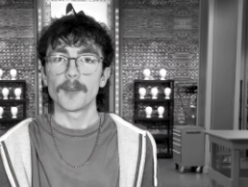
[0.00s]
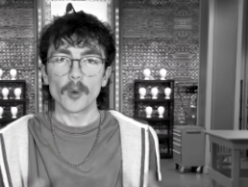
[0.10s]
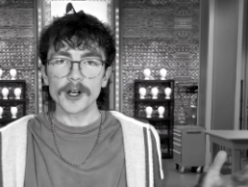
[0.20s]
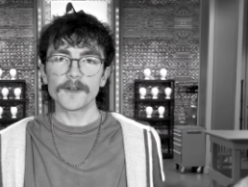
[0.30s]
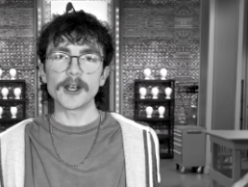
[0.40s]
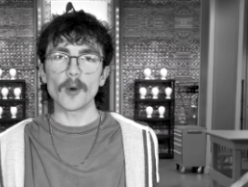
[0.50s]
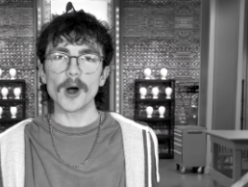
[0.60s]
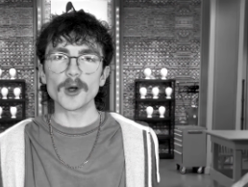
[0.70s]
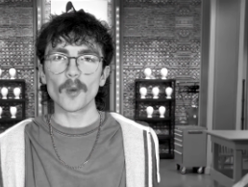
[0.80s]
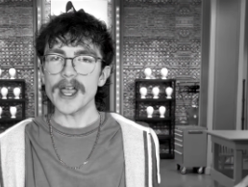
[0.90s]
but what if I don't
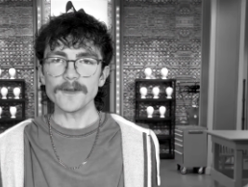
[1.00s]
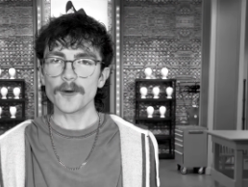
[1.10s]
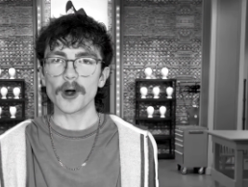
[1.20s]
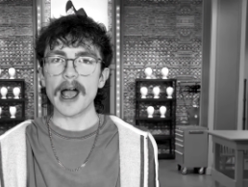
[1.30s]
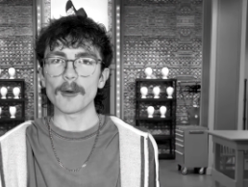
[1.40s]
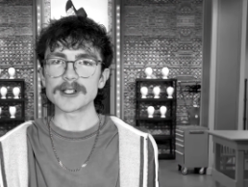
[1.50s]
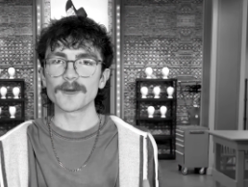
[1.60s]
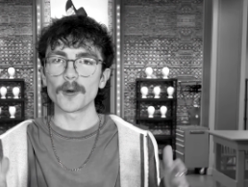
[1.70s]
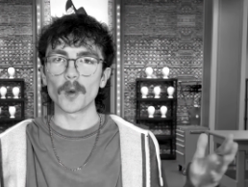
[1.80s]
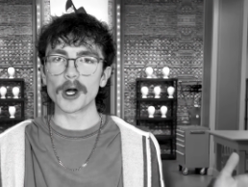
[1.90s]
want to wait four hours
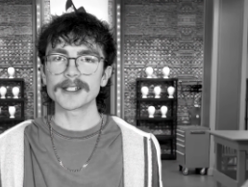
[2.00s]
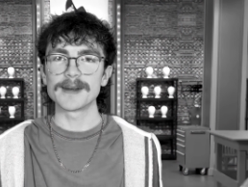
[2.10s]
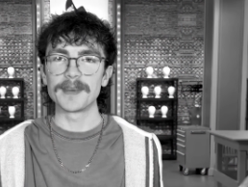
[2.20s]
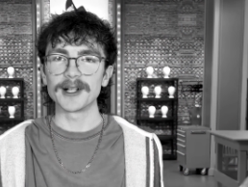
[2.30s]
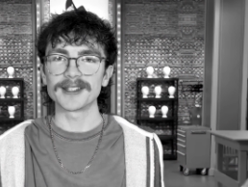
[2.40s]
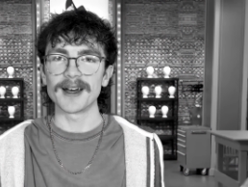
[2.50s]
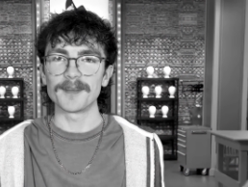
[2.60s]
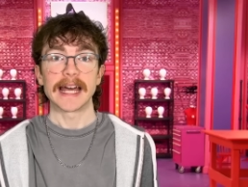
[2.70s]
for work to build up?